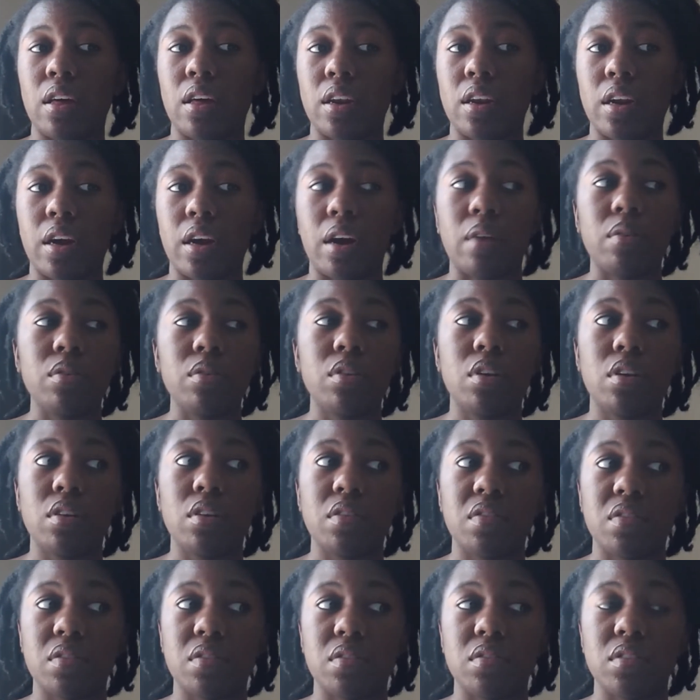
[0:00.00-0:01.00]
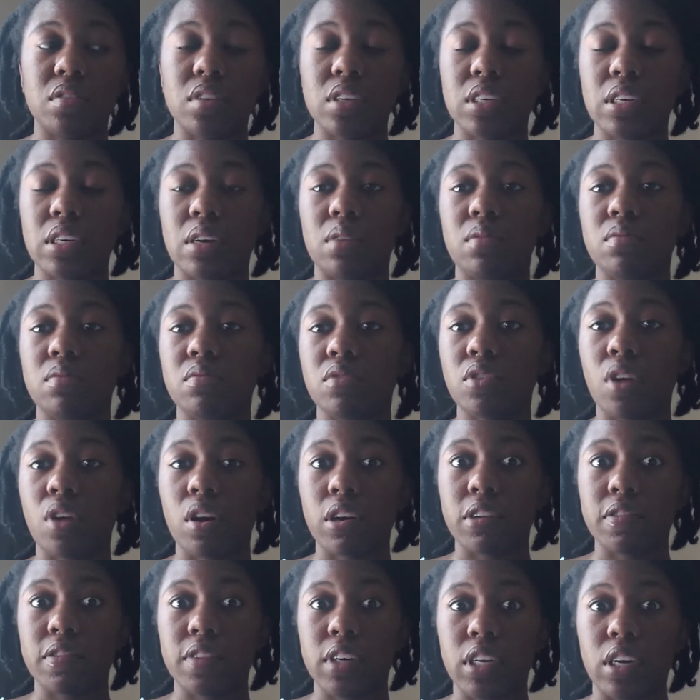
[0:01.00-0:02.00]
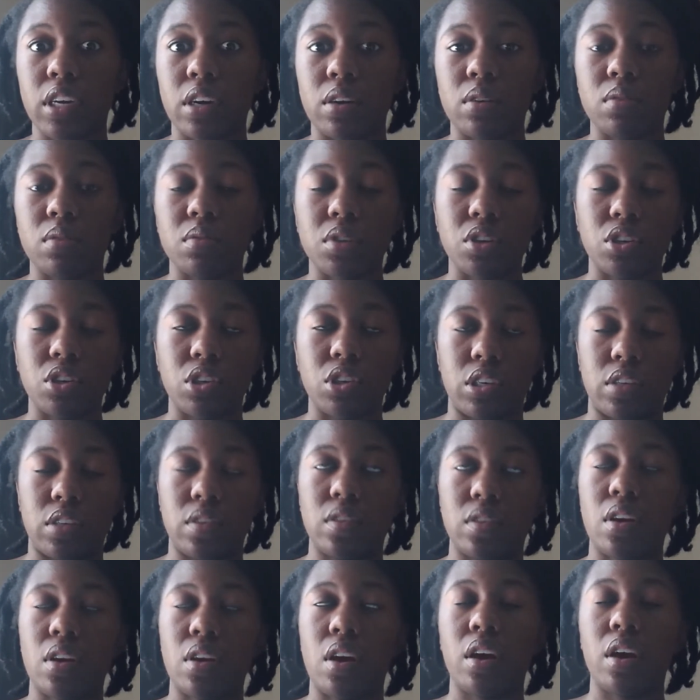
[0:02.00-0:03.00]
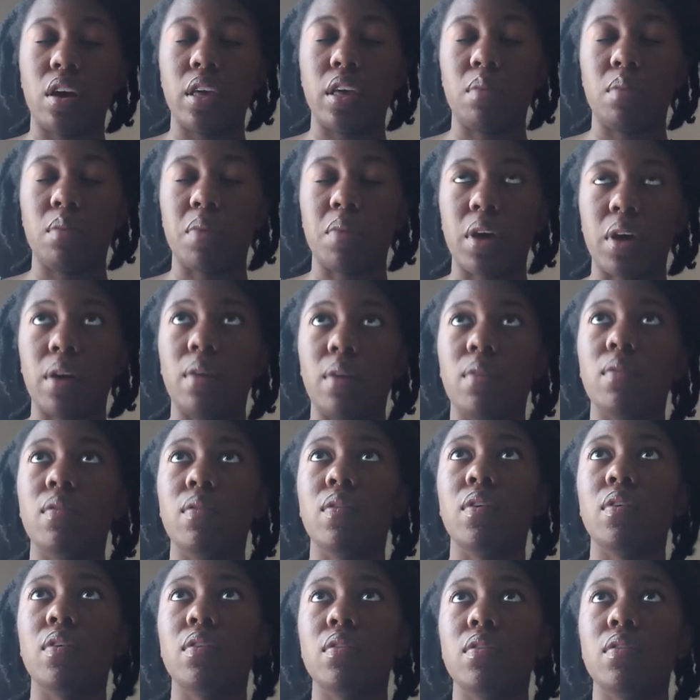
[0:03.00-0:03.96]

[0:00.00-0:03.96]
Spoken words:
an hour-long sit-down talk video where she's talking about